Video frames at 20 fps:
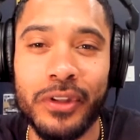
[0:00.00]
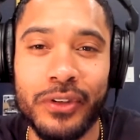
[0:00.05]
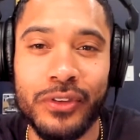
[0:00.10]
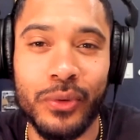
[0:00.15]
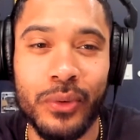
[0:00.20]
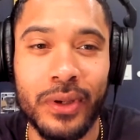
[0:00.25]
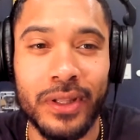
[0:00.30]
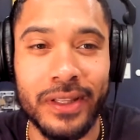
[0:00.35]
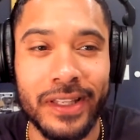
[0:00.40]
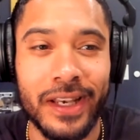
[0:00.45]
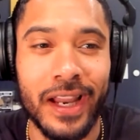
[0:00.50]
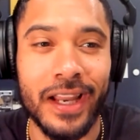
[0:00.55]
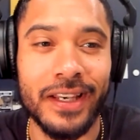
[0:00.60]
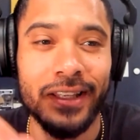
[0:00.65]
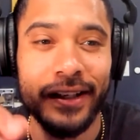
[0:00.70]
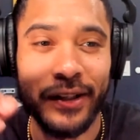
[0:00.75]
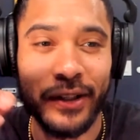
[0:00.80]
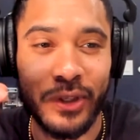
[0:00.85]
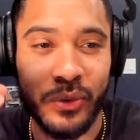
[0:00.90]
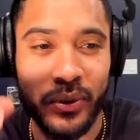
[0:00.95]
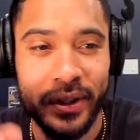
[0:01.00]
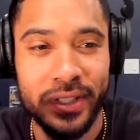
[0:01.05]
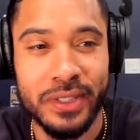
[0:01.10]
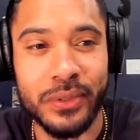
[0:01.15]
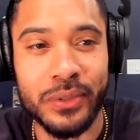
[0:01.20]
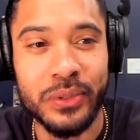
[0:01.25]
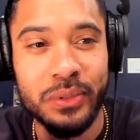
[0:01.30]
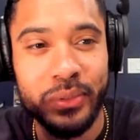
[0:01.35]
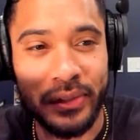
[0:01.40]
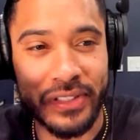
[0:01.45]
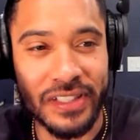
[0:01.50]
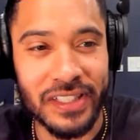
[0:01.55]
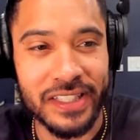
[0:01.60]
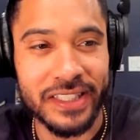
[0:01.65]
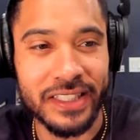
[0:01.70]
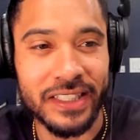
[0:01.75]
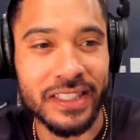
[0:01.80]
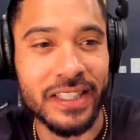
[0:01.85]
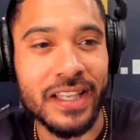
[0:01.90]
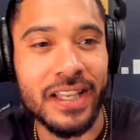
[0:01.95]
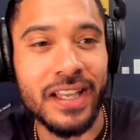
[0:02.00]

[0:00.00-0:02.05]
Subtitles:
the toilet, I did a quick Googling.